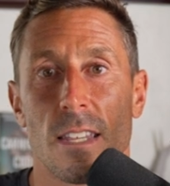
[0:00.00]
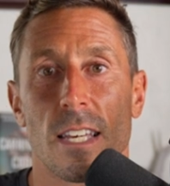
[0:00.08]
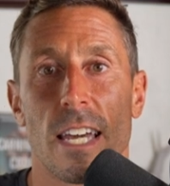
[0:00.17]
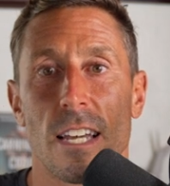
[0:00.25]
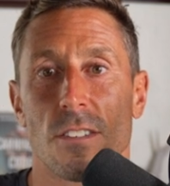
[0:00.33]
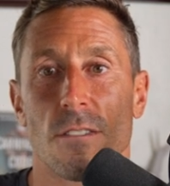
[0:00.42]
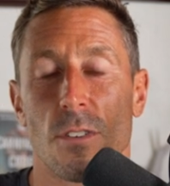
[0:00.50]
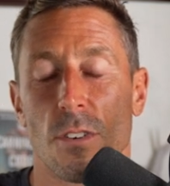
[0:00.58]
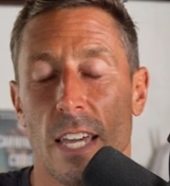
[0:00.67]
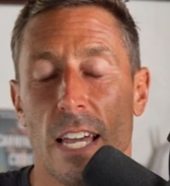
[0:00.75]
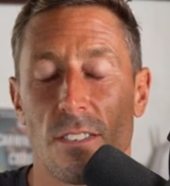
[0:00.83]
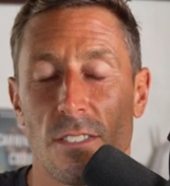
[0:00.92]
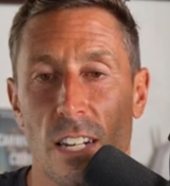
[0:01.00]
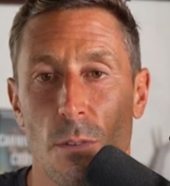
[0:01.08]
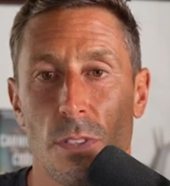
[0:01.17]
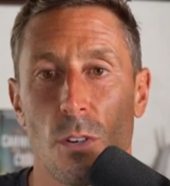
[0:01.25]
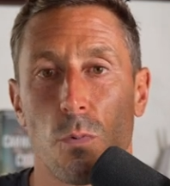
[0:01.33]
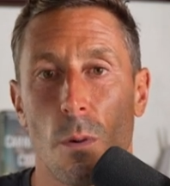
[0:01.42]
In the case of the case study
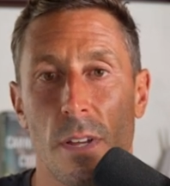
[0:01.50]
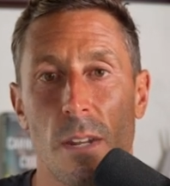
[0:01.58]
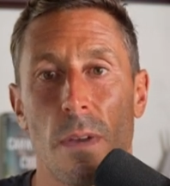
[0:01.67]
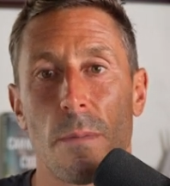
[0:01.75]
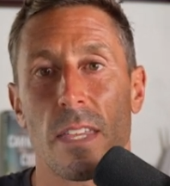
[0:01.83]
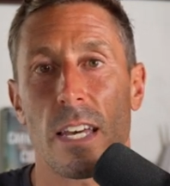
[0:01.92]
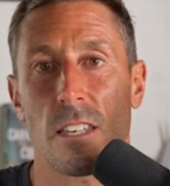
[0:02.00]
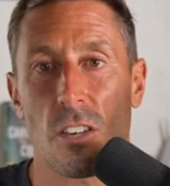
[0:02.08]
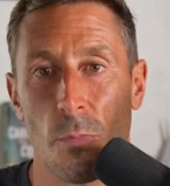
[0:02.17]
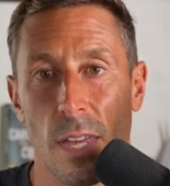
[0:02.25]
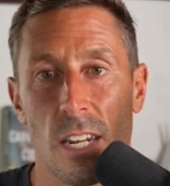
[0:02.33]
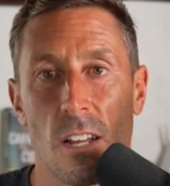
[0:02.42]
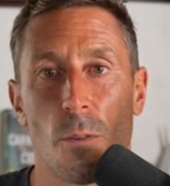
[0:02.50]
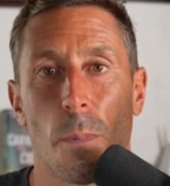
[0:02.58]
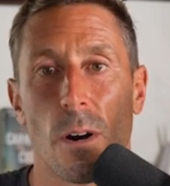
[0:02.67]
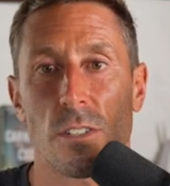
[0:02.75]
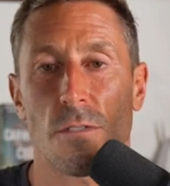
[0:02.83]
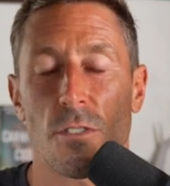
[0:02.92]
with the woman, and maybe they accumulate in other
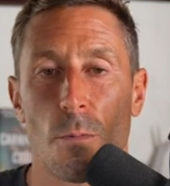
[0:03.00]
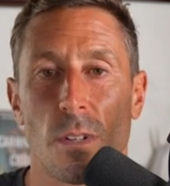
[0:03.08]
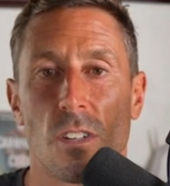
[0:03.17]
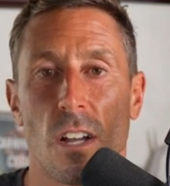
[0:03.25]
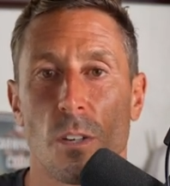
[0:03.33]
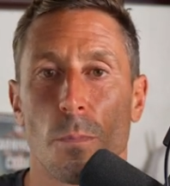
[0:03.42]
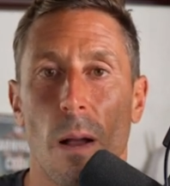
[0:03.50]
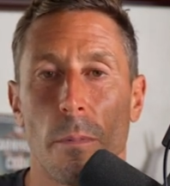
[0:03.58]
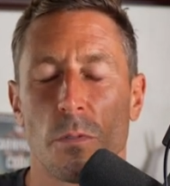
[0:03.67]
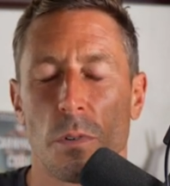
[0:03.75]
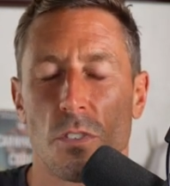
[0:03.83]
parts of humans, causing problems.